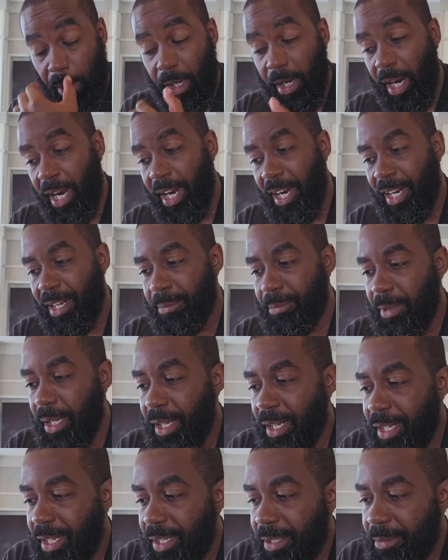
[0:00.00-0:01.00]
Um,
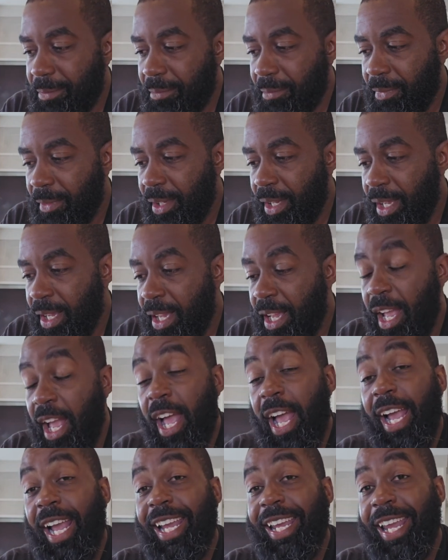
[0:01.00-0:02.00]

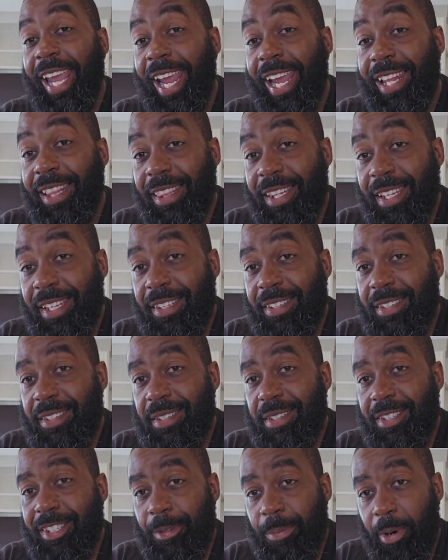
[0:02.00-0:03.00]
can this
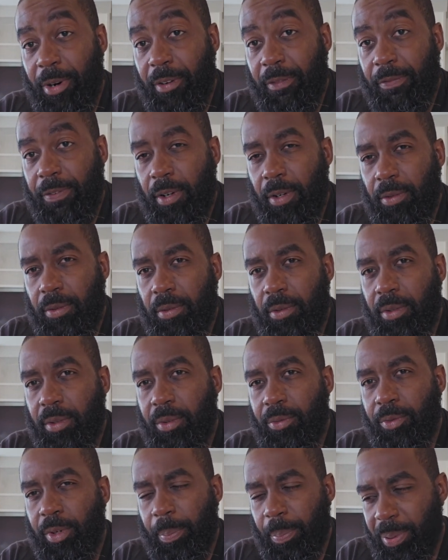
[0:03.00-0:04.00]
smartphone
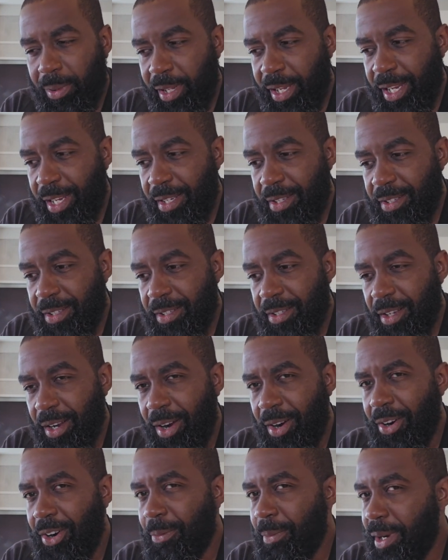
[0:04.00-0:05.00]
replace
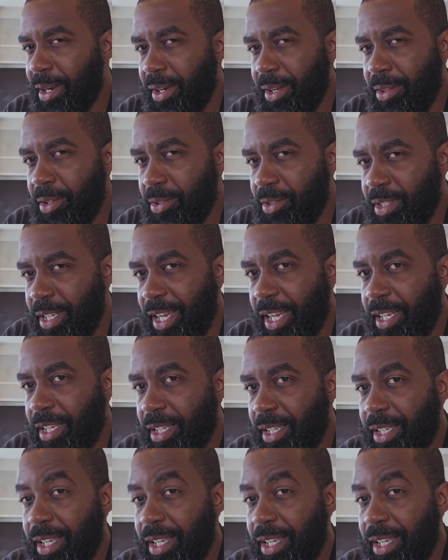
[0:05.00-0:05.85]
all my other tech?